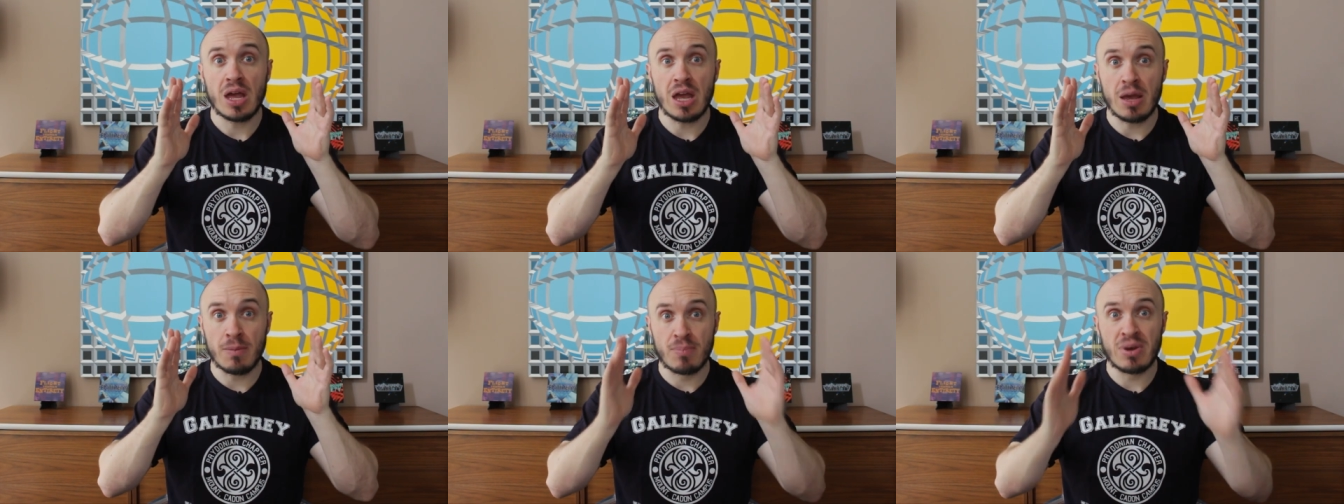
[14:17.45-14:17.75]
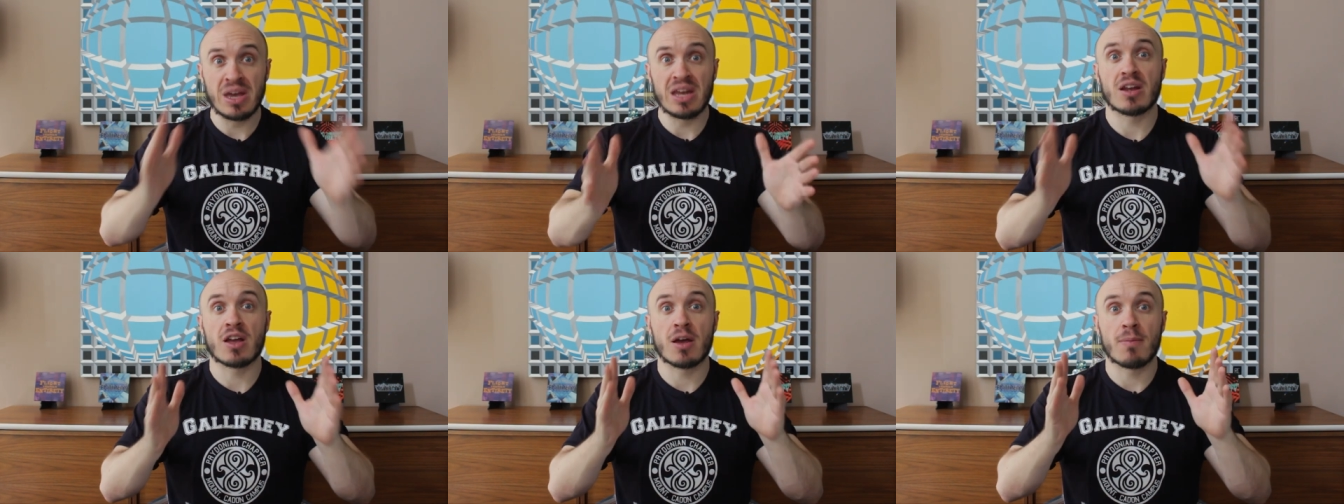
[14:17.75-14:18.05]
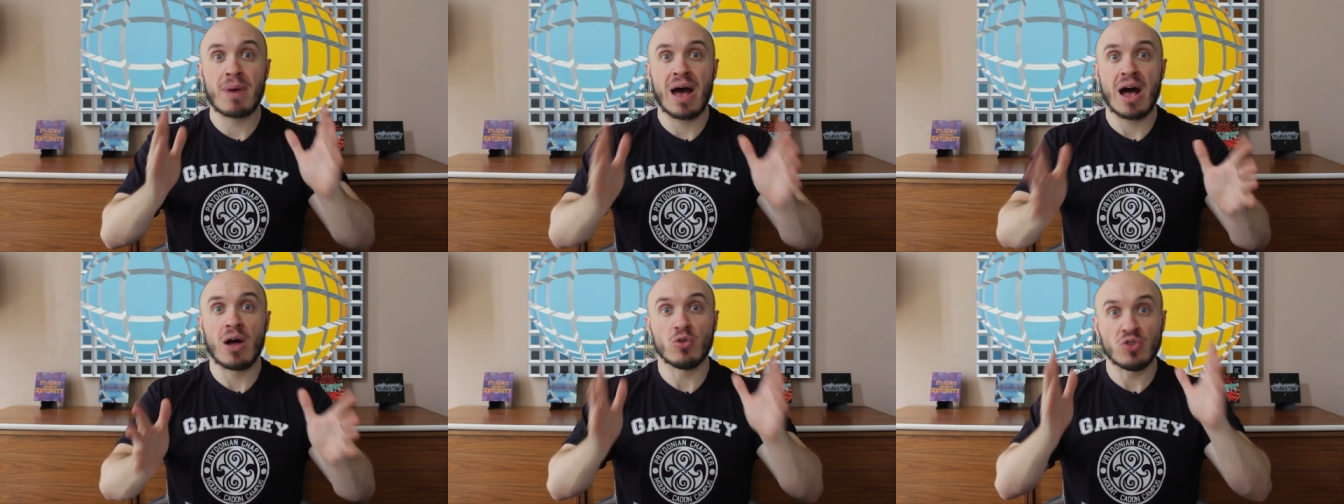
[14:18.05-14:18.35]
in Peter
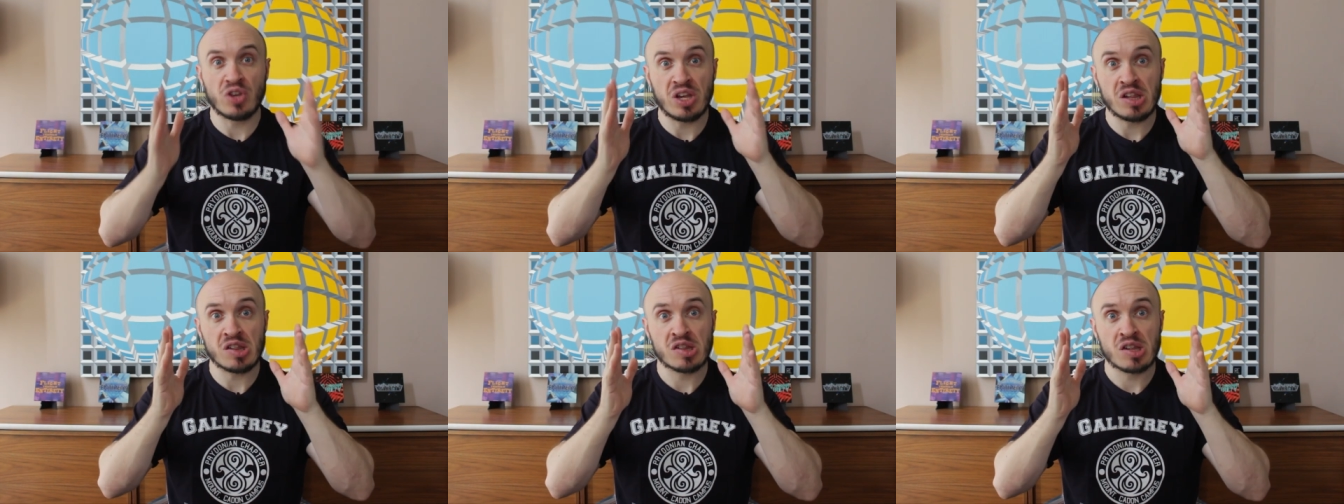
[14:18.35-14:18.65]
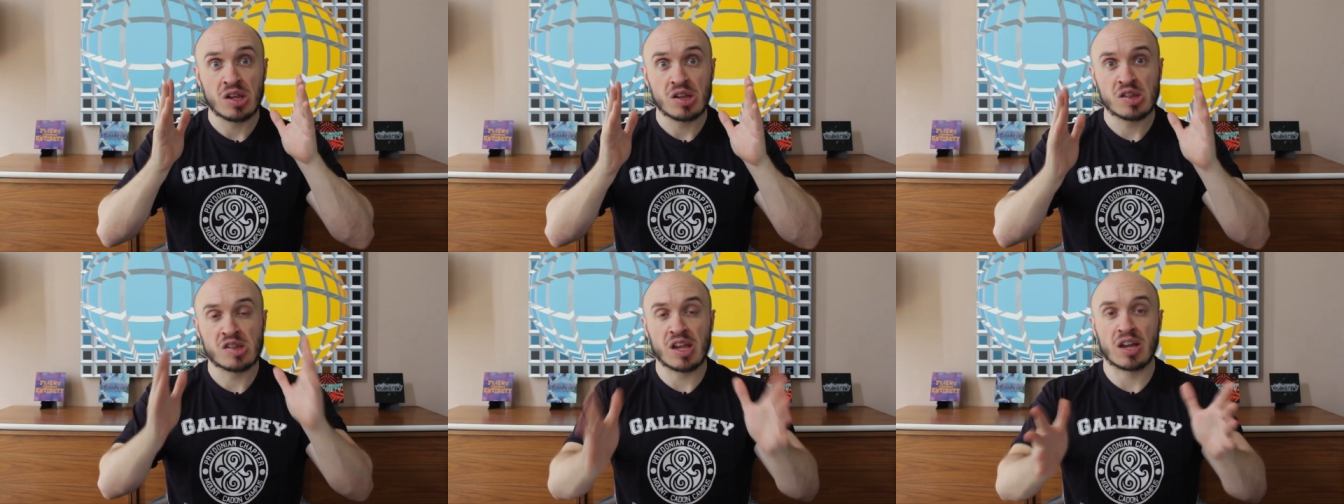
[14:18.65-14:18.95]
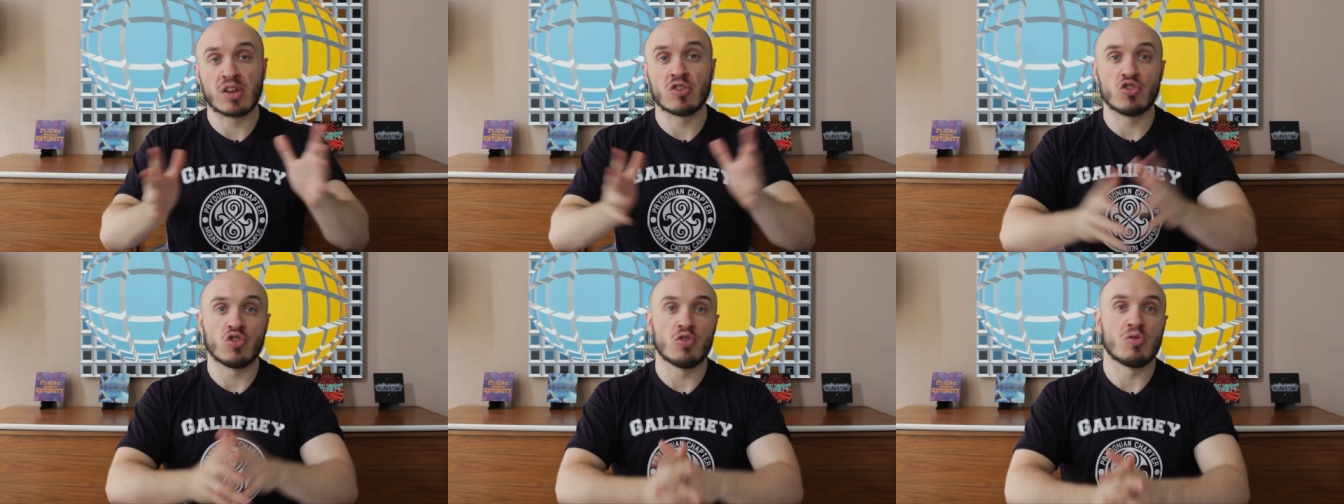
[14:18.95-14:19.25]
Capaldi's
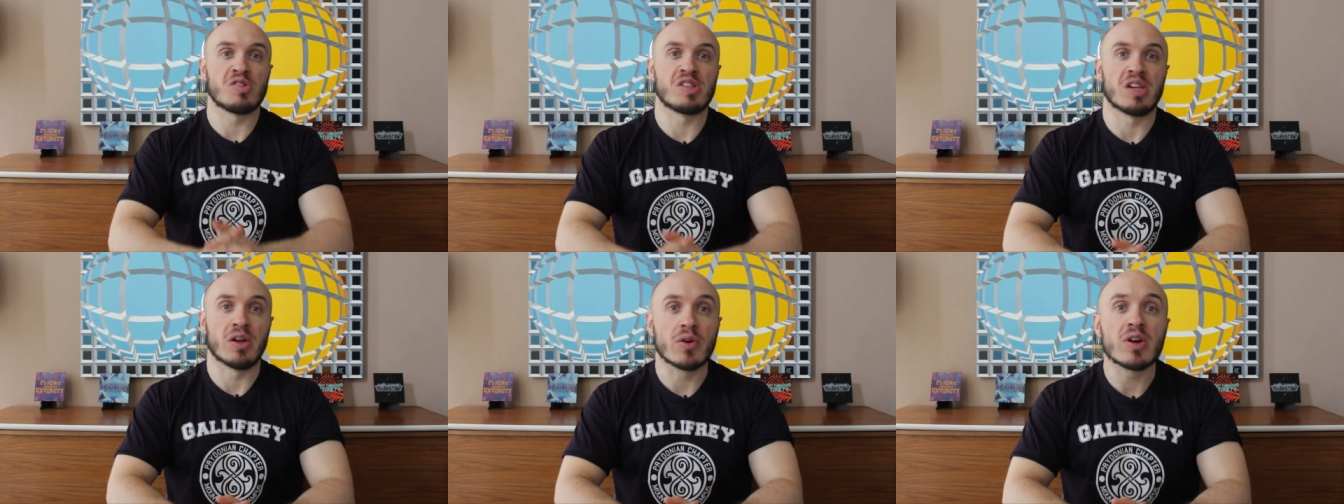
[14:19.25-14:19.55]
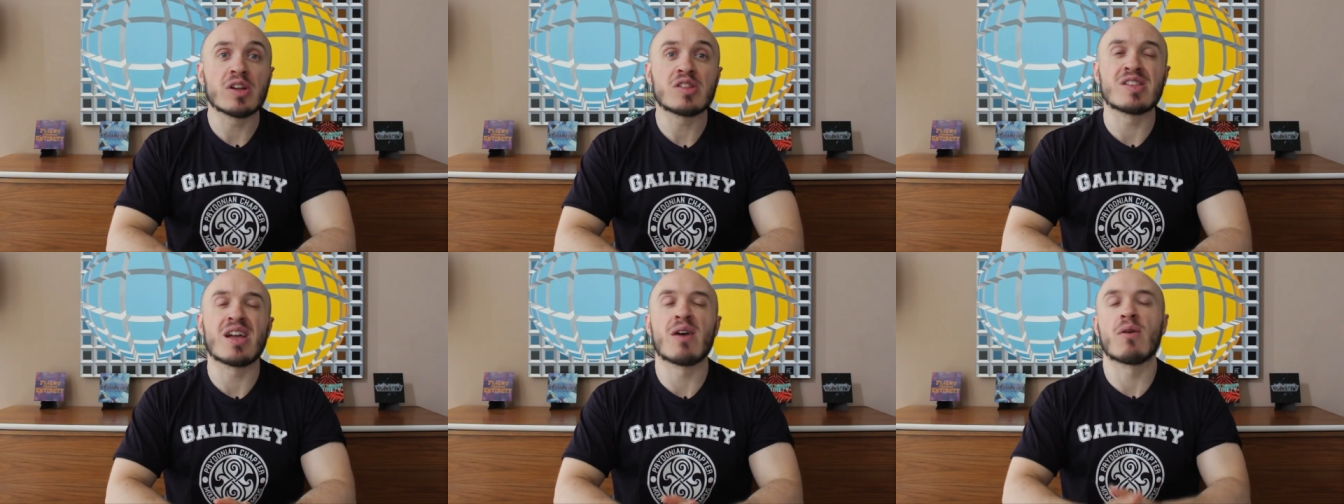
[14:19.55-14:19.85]
second two series.